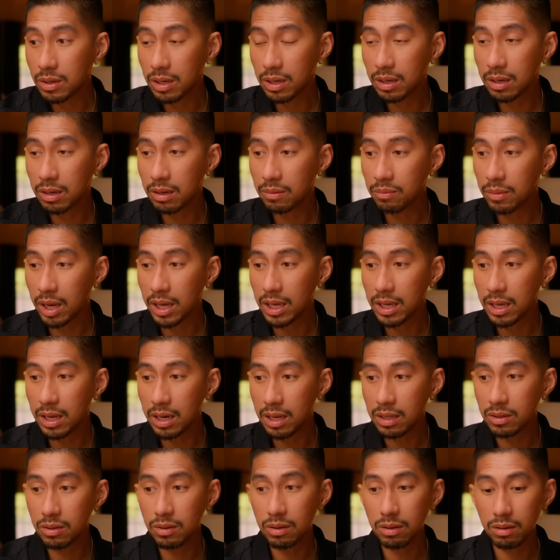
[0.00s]
um, I
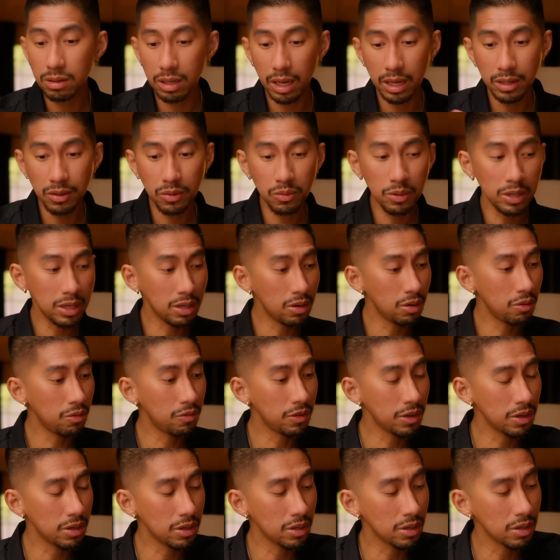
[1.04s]
cannot, I don't want to
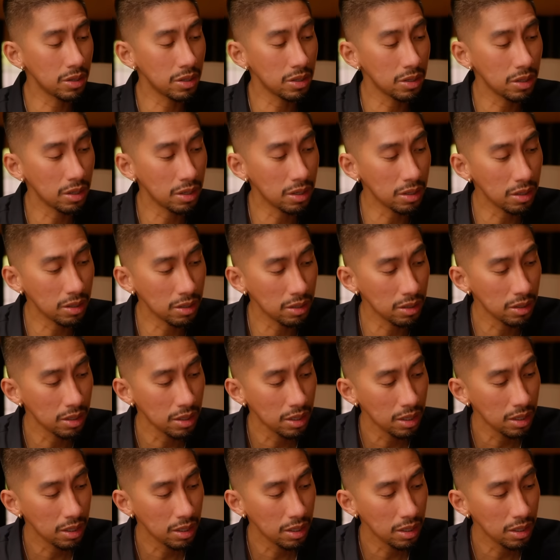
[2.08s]
over, uh,